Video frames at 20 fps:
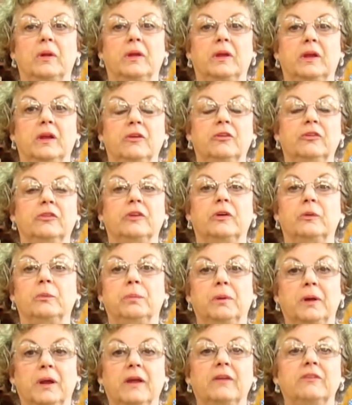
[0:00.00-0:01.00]
gives it a
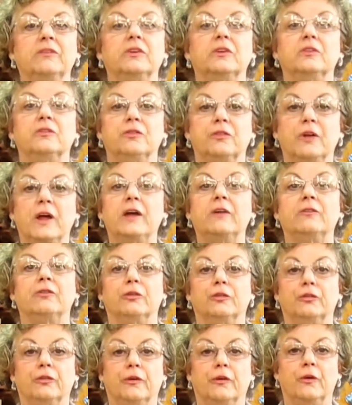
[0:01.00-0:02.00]
pleasant
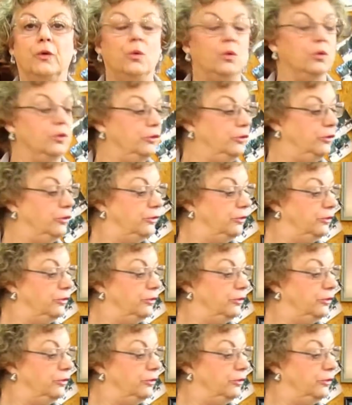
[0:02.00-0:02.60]
flavor for the horses.